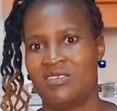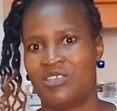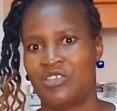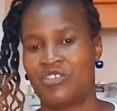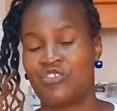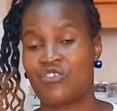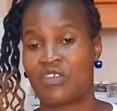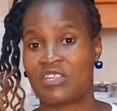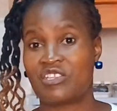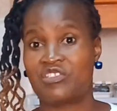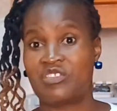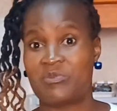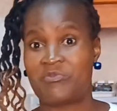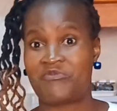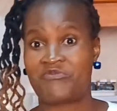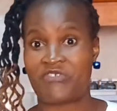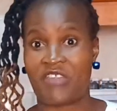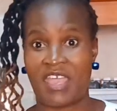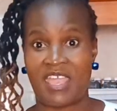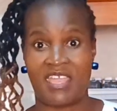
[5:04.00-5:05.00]
you are deep
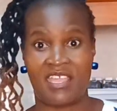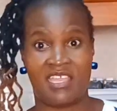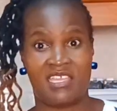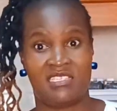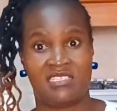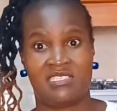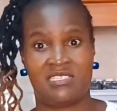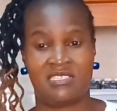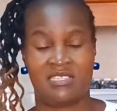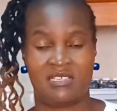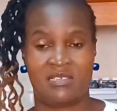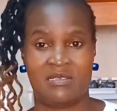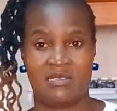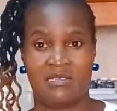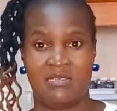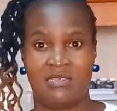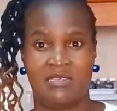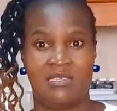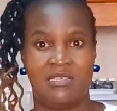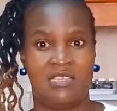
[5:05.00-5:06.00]
frying it.
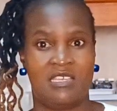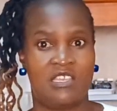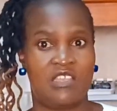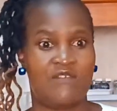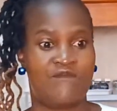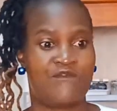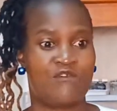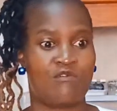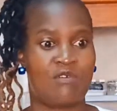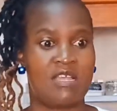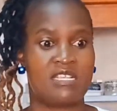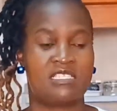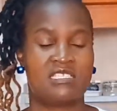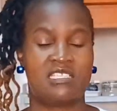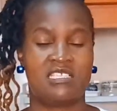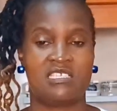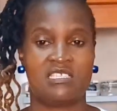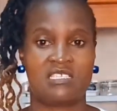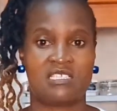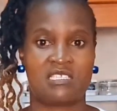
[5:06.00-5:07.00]
If you want
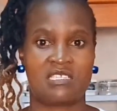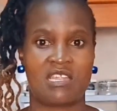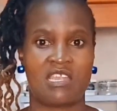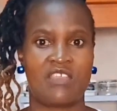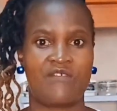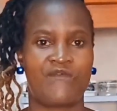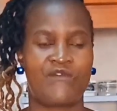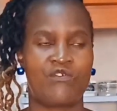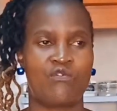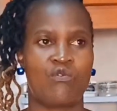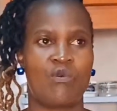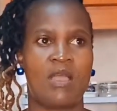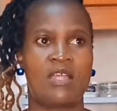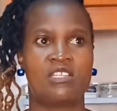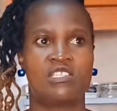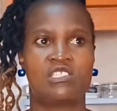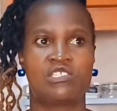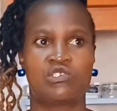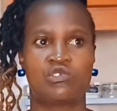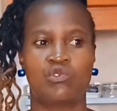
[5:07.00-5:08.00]
it, if you
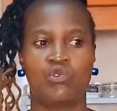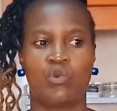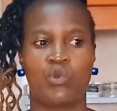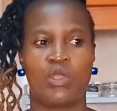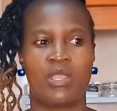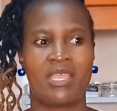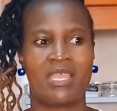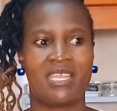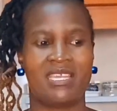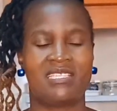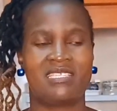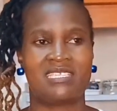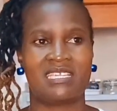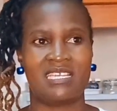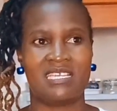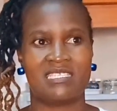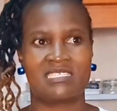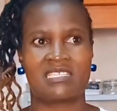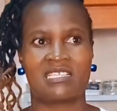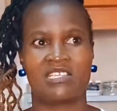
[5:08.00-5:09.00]
want to eat
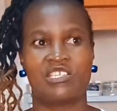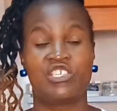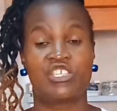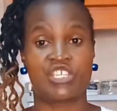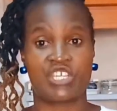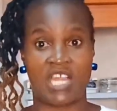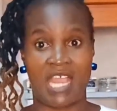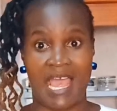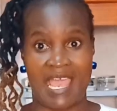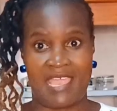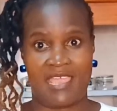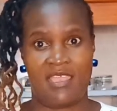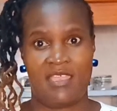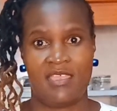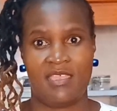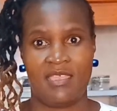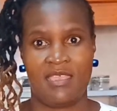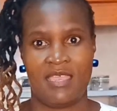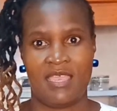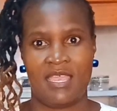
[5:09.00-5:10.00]
it dry,
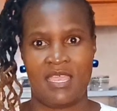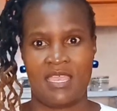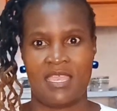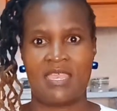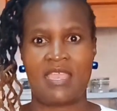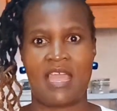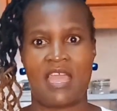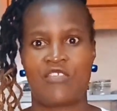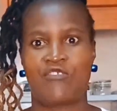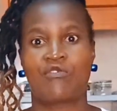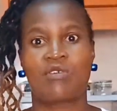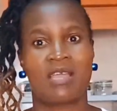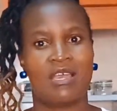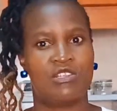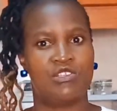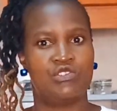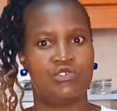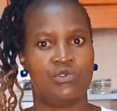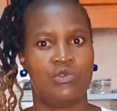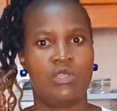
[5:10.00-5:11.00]
yeah, you
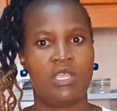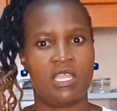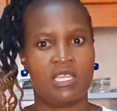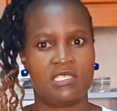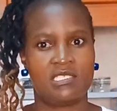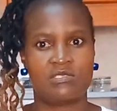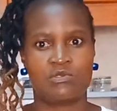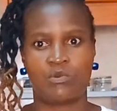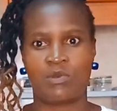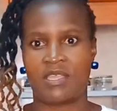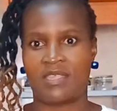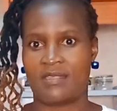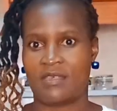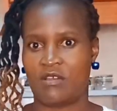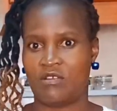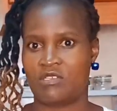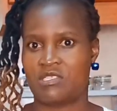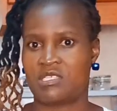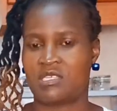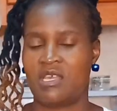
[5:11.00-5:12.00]
can do it
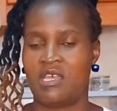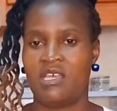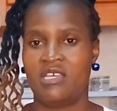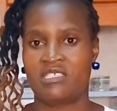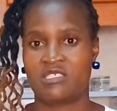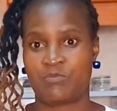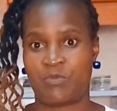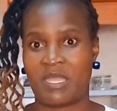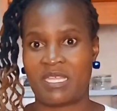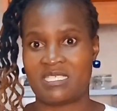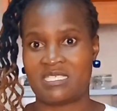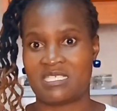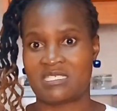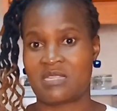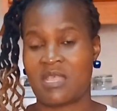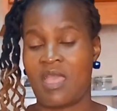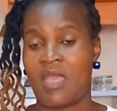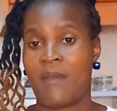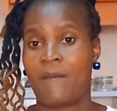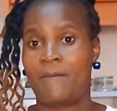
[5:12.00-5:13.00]
without spices.
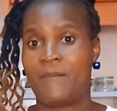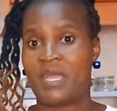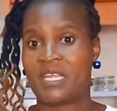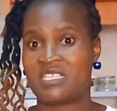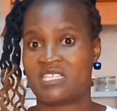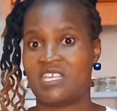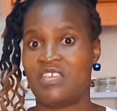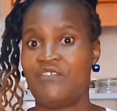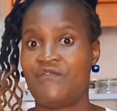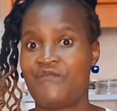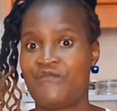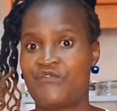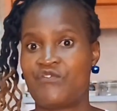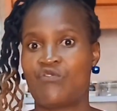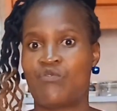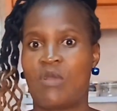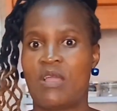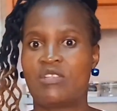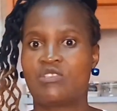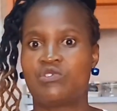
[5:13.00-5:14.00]
But if you
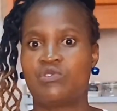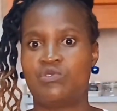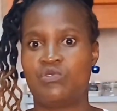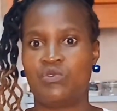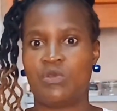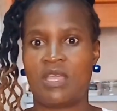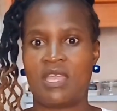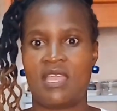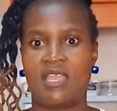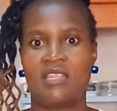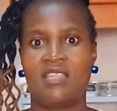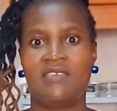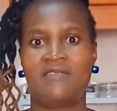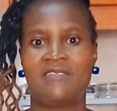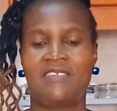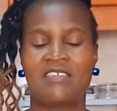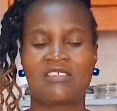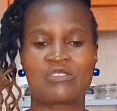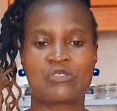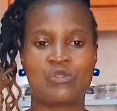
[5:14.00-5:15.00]
want to do
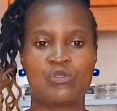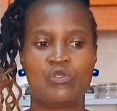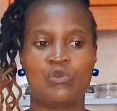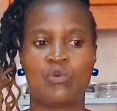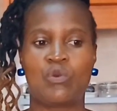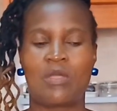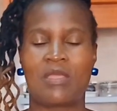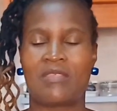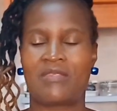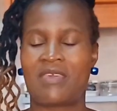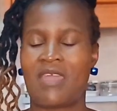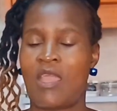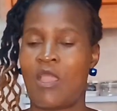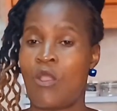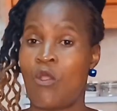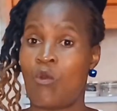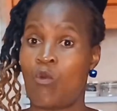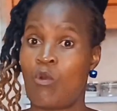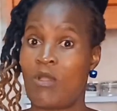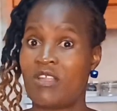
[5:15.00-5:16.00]
anything to do with
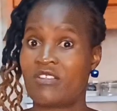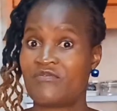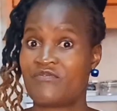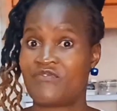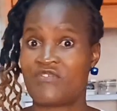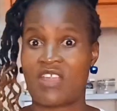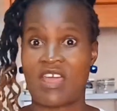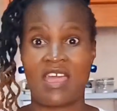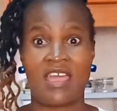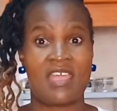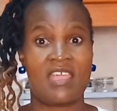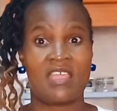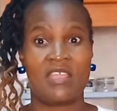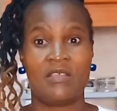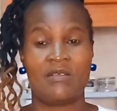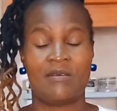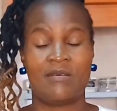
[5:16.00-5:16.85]
wet fry,